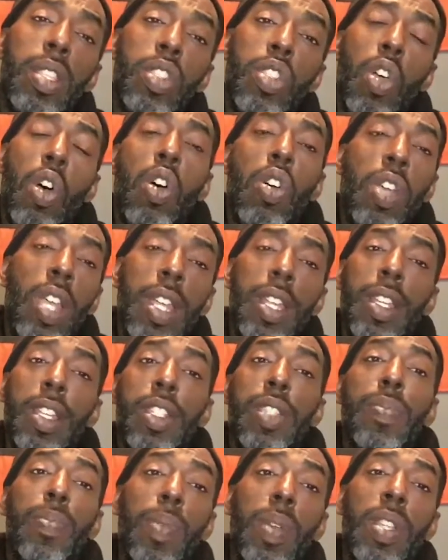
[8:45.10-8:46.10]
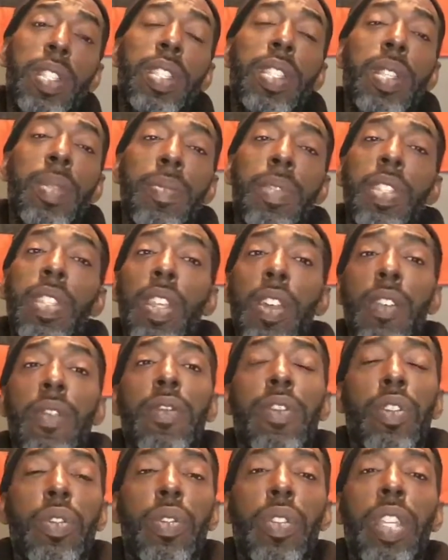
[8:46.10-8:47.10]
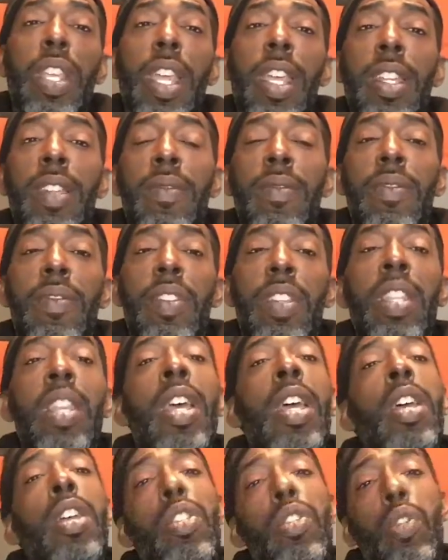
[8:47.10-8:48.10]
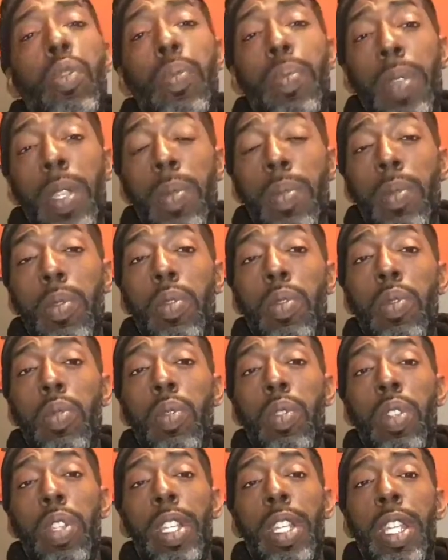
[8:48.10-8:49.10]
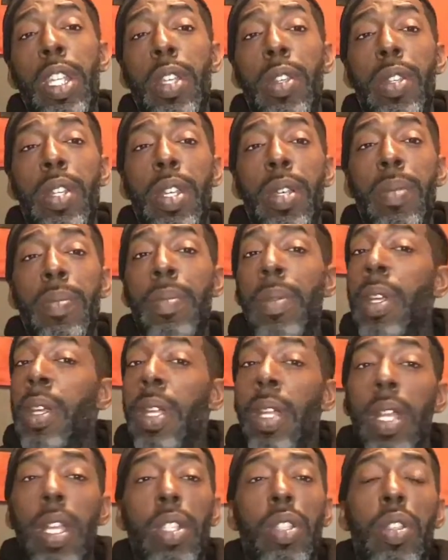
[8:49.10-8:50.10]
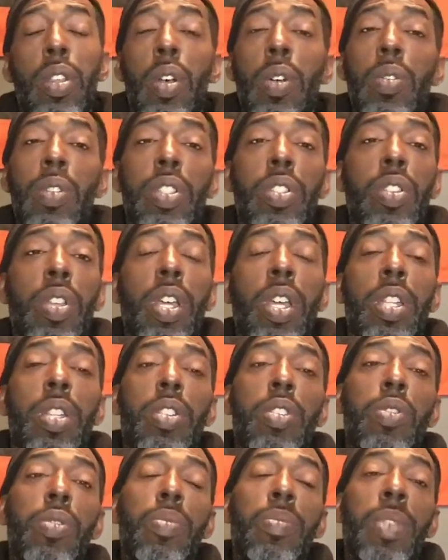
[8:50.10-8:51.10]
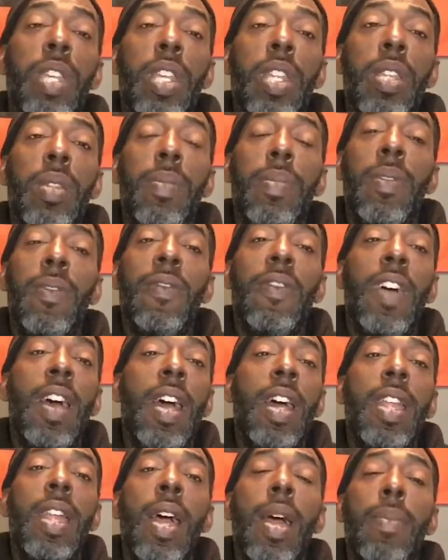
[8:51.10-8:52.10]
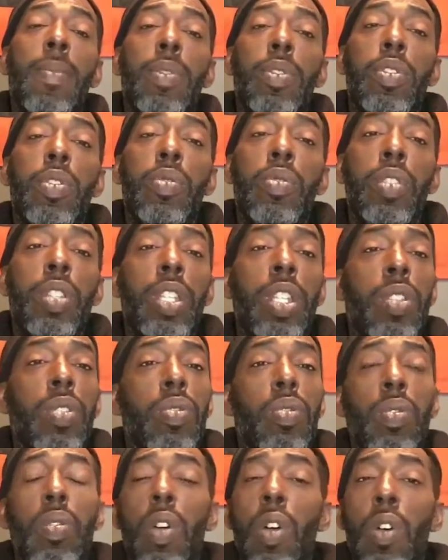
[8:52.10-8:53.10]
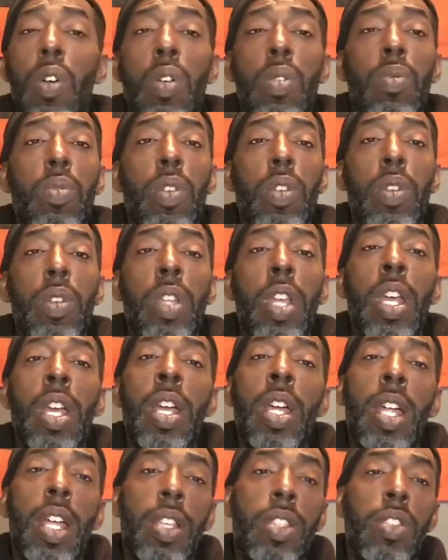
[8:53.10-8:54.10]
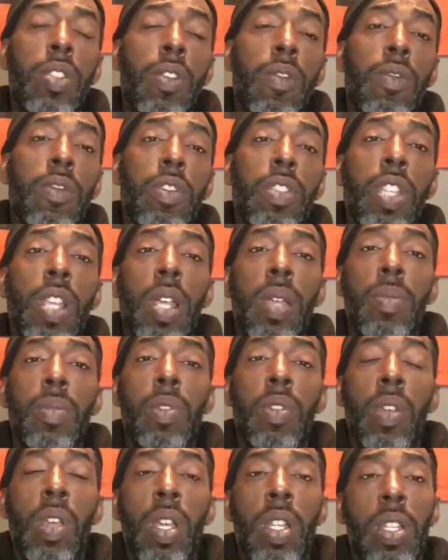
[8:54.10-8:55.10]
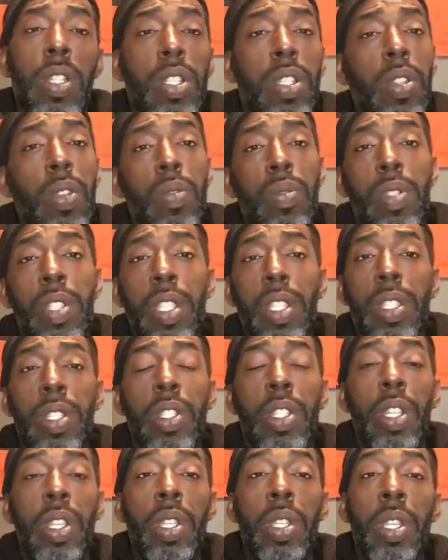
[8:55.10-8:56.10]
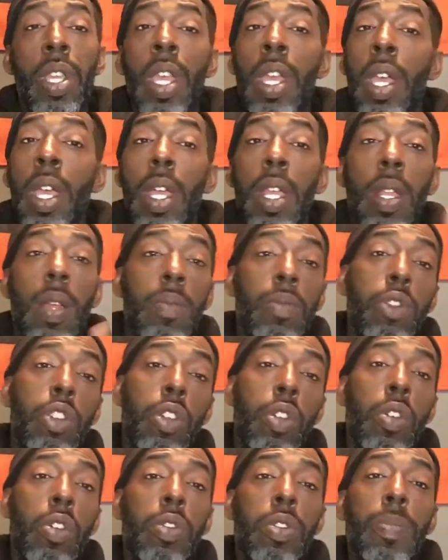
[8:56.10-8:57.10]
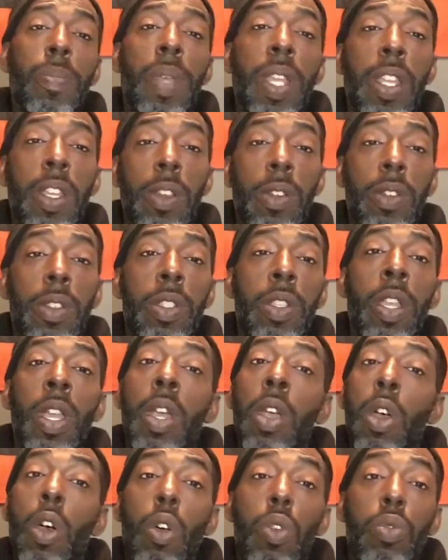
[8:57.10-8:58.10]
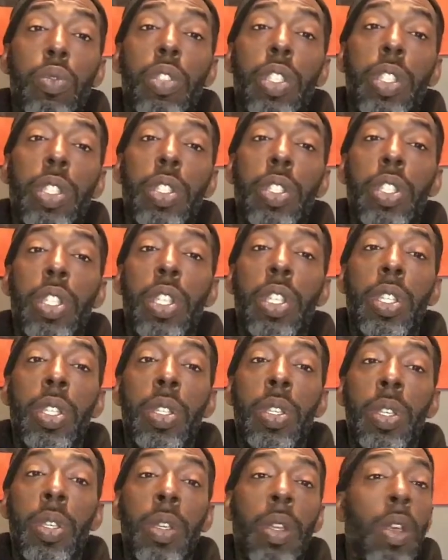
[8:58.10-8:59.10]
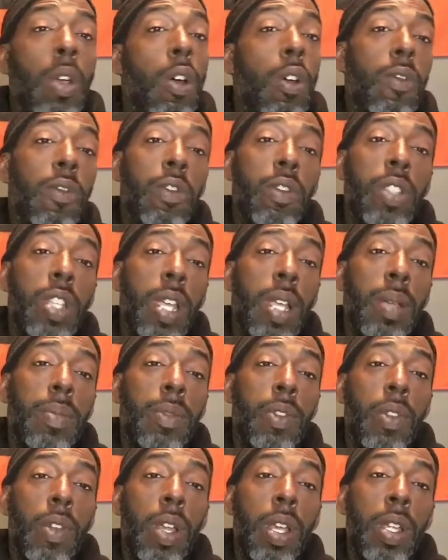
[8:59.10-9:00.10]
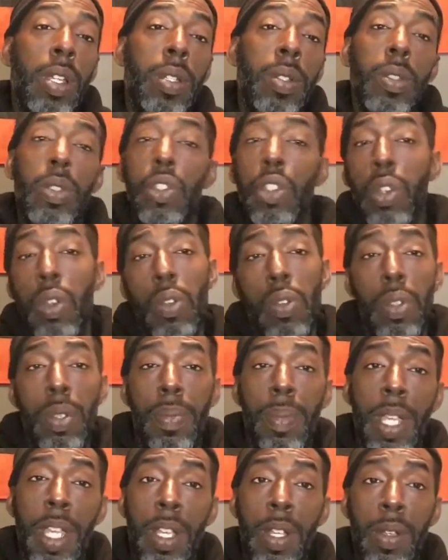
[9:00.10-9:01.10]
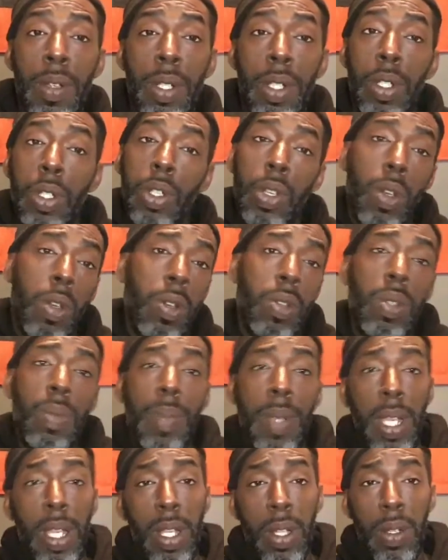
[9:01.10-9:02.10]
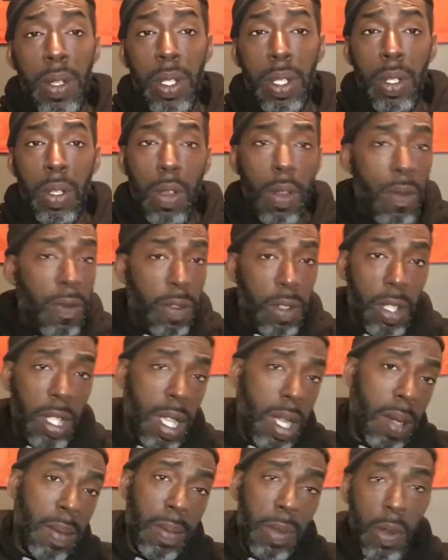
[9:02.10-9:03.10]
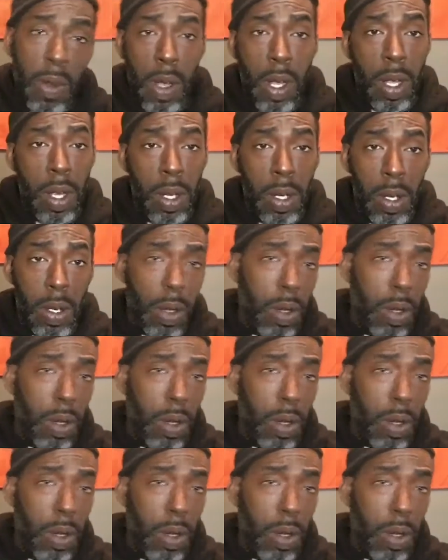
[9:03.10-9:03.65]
talk and express themselves creatively to people who want to hear them. That's all we're trying to do, man, and provide opportunity through hard work. That's Overtime Grind. It's O.T.G. And I'm Charles Pears. O.T.G. Overtime Grind. Charles Pears. Overtime Grind.